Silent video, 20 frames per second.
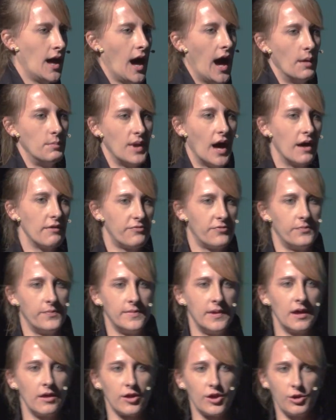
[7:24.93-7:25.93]
I'm not
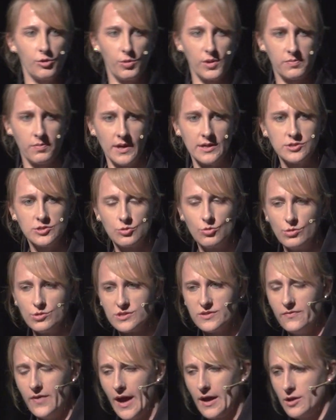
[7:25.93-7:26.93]
familiar with my school's
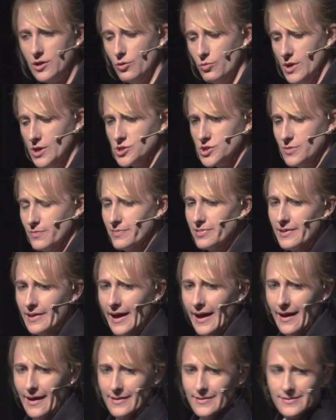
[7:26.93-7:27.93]
evacuation
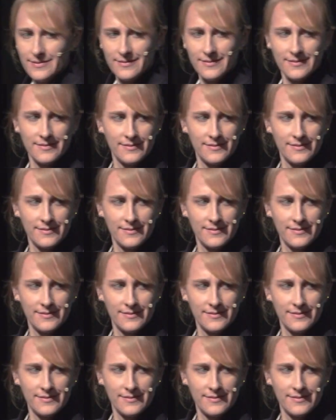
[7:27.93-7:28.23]
plan.